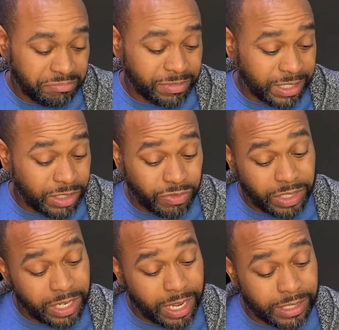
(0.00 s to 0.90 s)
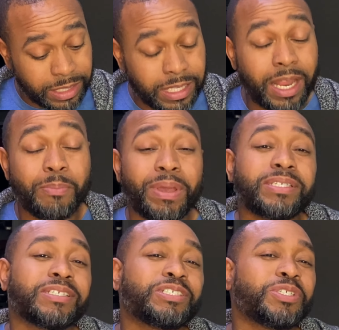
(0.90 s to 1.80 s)
this is really nice. It's not a
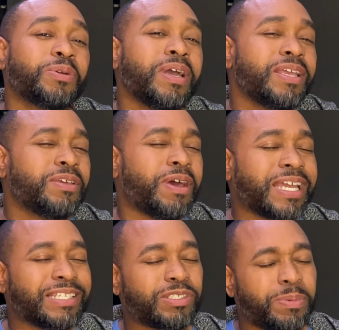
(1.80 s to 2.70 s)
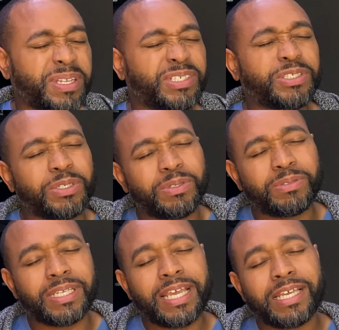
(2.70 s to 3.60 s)
basic shoe. You know, I get so many
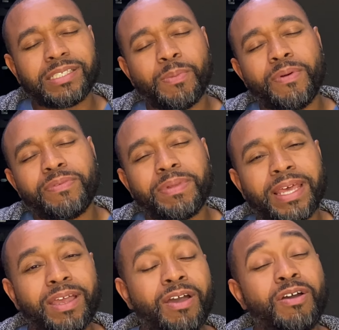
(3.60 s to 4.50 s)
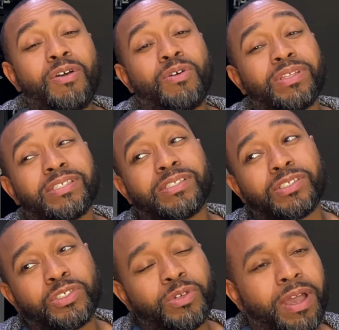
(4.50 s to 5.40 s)
shoes, and some of them are like, oh, this is a
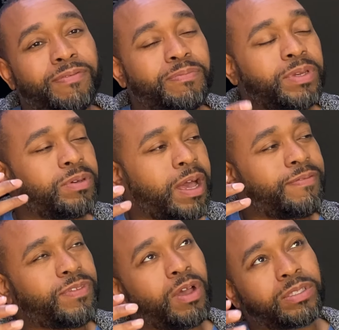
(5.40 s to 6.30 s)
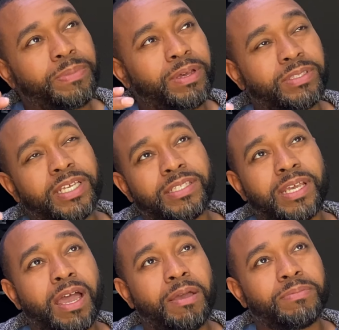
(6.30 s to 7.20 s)
shoe I've I've talked about ten
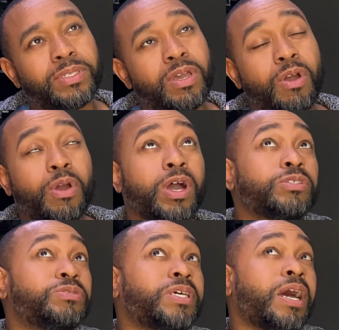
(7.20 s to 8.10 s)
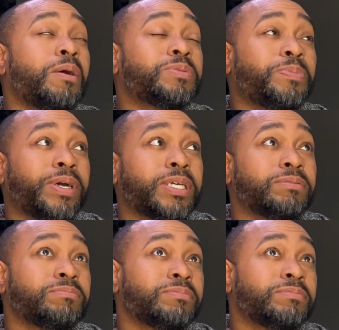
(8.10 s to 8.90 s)
times or hundred times, but